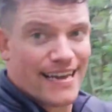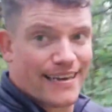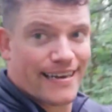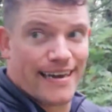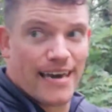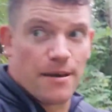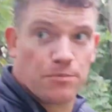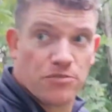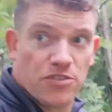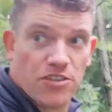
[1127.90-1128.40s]

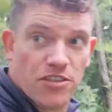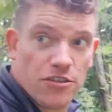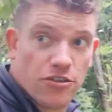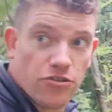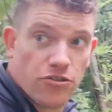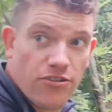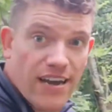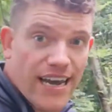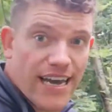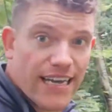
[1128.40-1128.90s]
keep to the
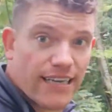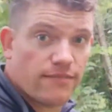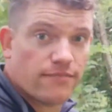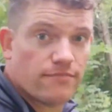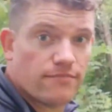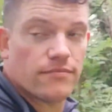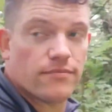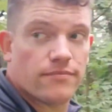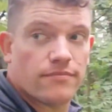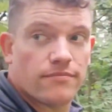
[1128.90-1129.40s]
train
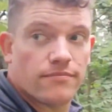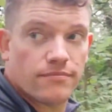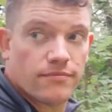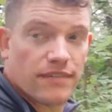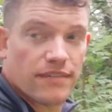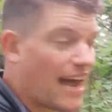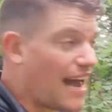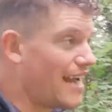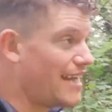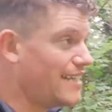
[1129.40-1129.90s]

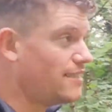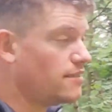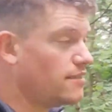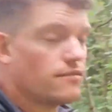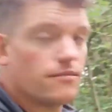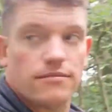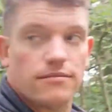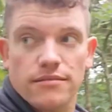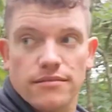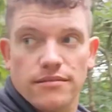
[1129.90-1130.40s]
line,
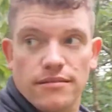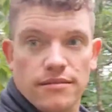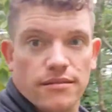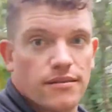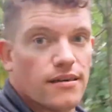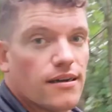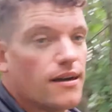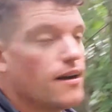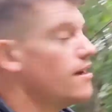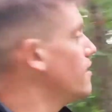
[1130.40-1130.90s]

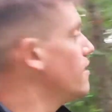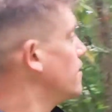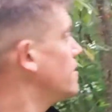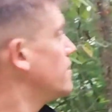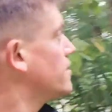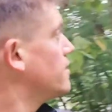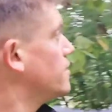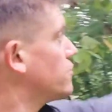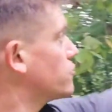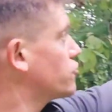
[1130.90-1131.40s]

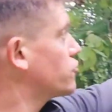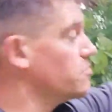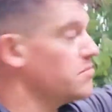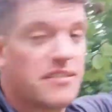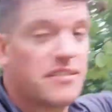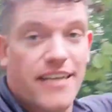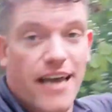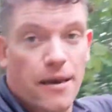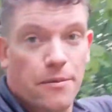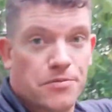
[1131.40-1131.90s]
some
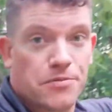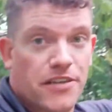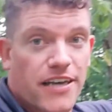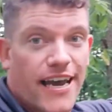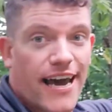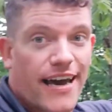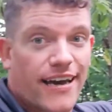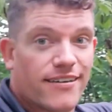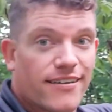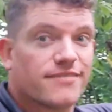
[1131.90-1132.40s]
steps
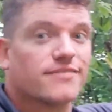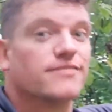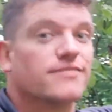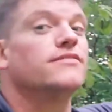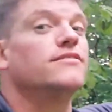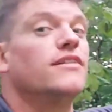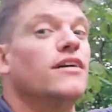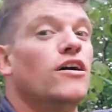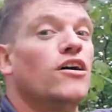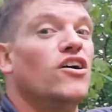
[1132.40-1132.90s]
here,
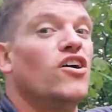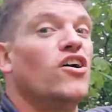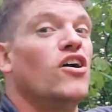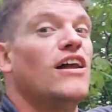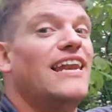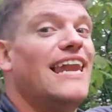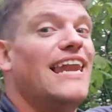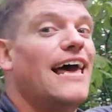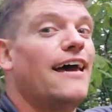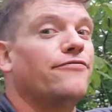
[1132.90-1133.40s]

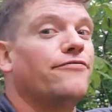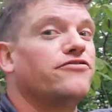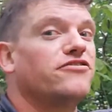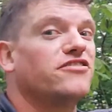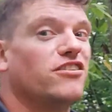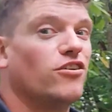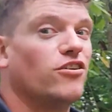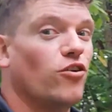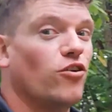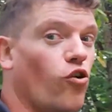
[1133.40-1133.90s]

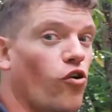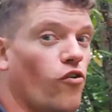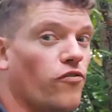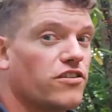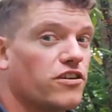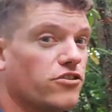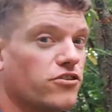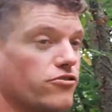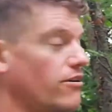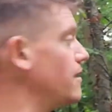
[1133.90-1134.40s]
left over
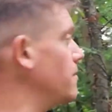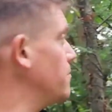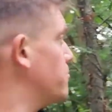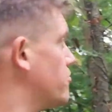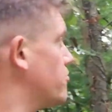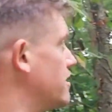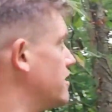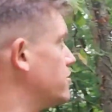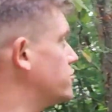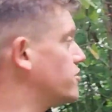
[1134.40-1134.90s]
the green
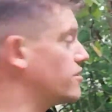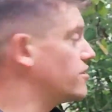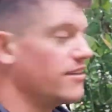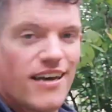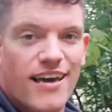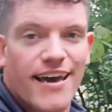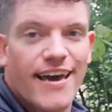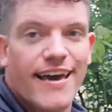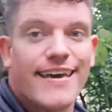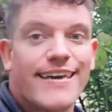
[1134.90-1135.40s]
bridge,
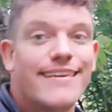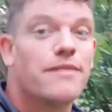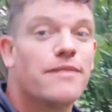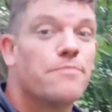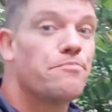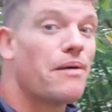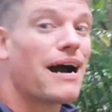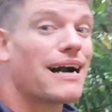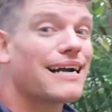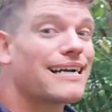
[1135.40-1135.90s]
you're
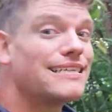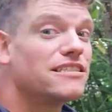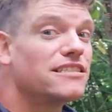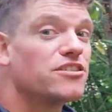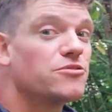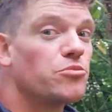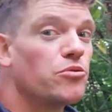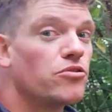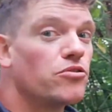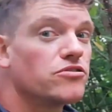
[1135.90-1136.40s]
back
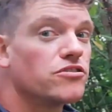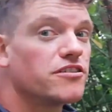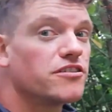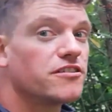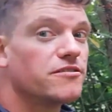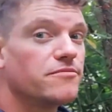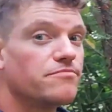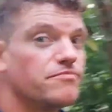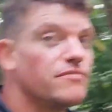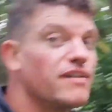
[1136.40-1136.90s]
into
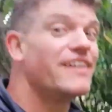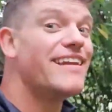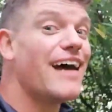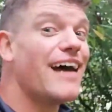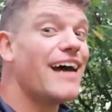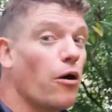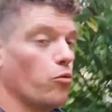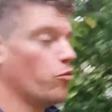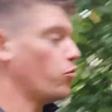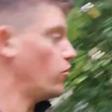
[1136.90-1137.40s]
Wolsingham.
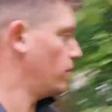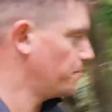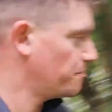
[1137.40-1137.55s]
Now,